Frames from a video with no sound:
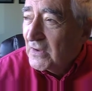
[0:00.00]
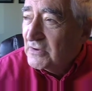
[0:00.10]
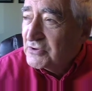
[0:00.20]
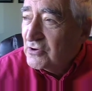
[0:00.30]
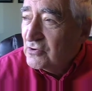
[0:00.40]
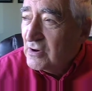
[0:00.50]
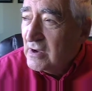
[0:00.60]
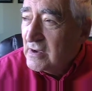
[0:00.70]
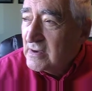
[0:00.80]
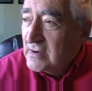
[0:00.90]
So
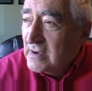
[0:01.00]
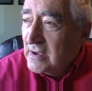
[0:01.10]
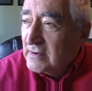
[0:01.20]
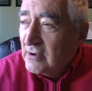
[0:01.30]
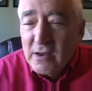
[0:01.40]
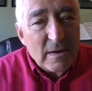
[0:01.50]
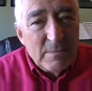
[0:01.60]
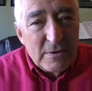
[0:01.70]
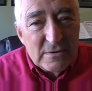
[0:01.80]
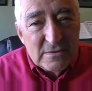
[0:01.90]
I got
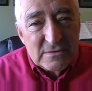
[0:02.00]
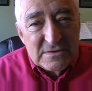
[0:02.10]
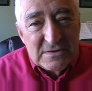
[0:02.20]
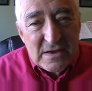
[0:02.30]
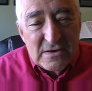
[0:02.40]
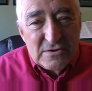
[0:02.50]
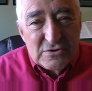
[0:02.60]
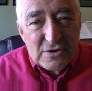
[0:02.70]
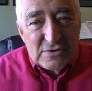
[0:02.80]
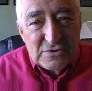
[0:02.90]
up on
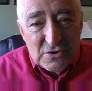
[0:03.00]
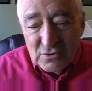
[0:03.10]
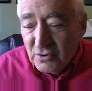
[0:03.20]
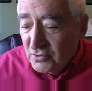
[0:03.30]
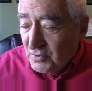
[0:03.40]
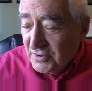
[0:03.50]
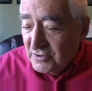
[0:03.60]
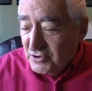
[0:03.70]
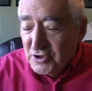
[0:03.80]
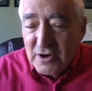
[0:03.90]
stage solo with a
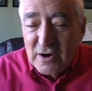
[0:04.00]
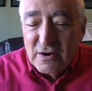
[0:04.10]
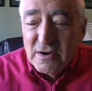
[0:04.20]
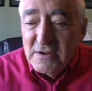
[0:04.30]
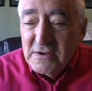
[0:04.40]
chair,